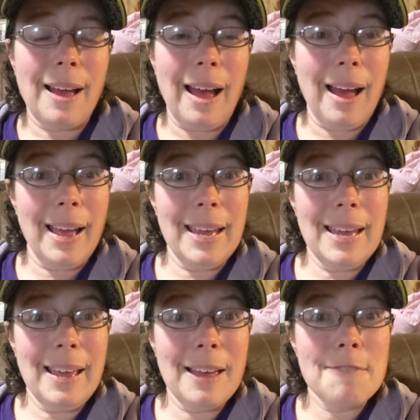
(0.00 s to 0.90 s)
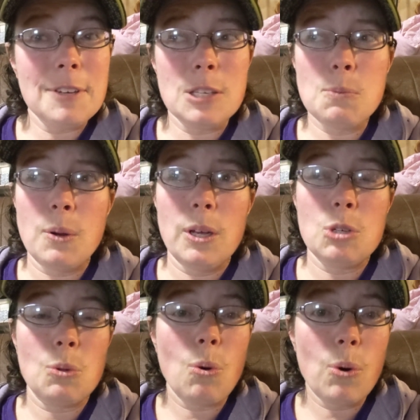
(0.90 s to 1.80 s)
I have
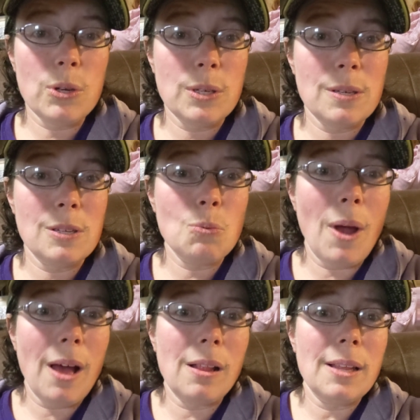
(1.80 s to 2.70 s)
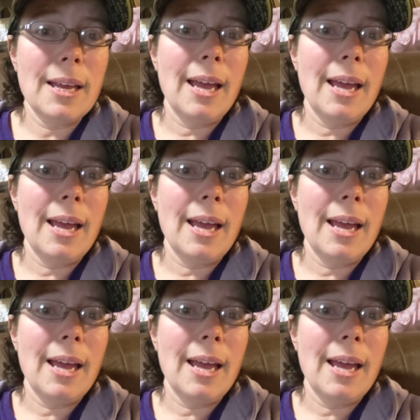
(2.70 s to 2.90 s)
experience with horses as well,